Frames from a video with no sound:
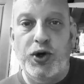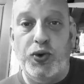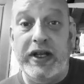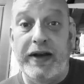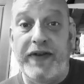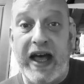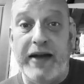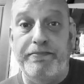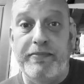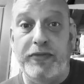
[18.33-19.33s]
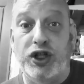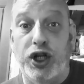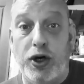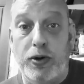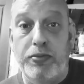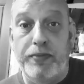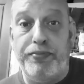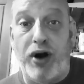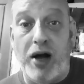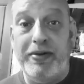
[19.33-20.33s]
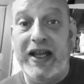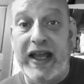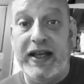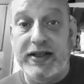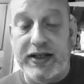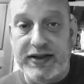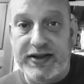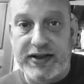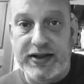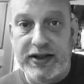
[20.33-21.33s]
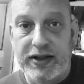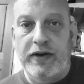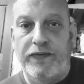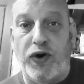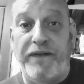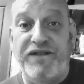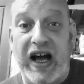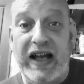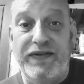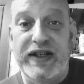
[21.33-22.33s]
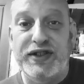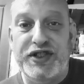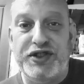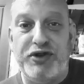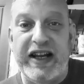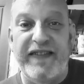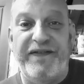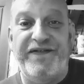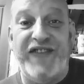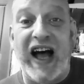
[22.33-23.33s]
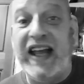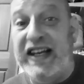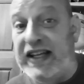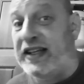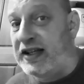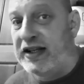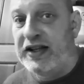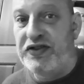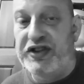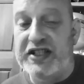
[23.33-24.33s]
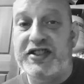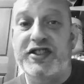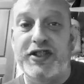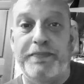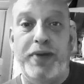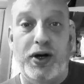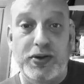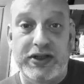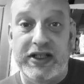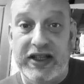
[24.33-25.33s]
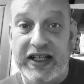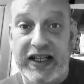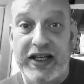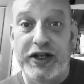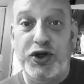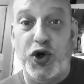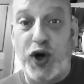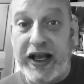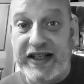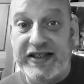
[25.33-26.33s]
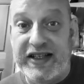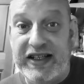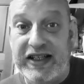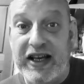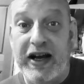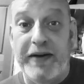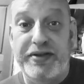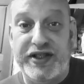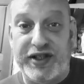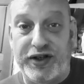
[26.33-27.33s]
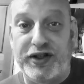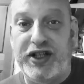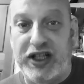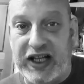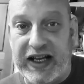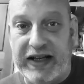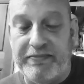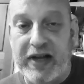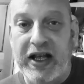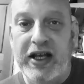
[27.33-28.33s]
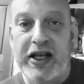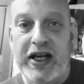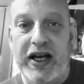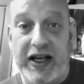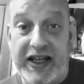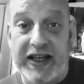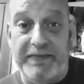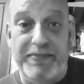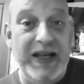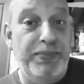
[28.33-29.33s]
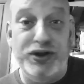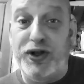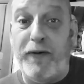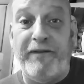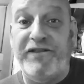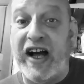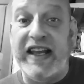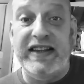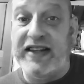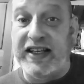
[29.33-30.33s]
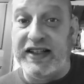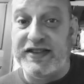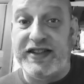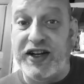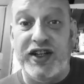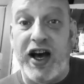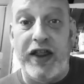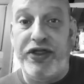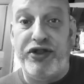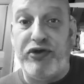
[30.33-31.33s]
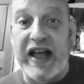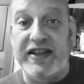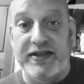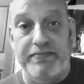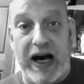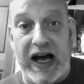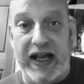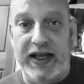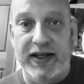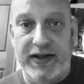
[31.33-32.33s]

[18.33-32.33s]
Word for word: We have had globe propagandists for five years straight fighting this supposedly crazy, absurd claim again, people don't fight things they're not threatened by.